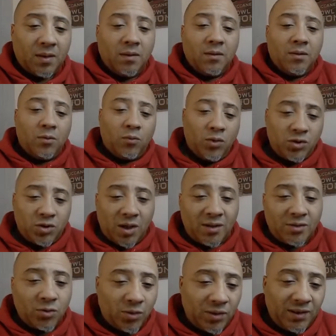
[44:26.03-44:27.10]
We're trying
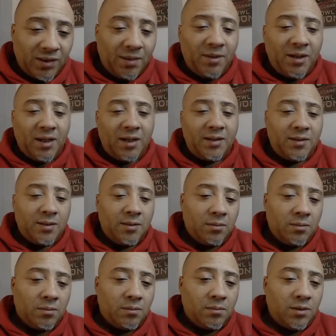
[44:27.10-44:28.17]
to eliminate
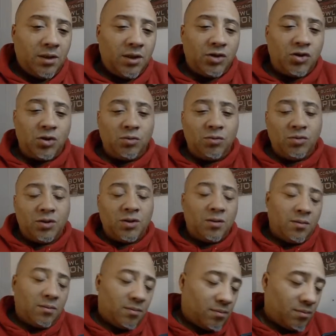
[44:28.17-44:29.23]
issues
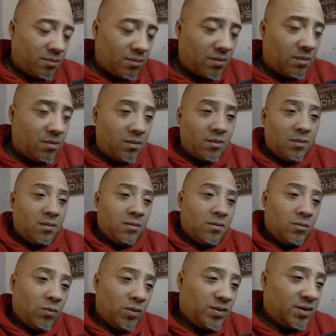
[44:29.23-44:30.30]

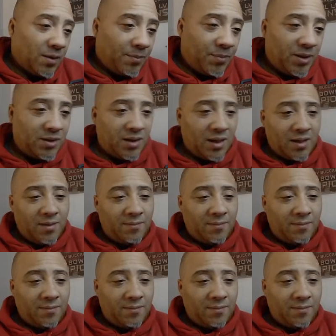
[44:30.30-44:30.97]
one step at a time.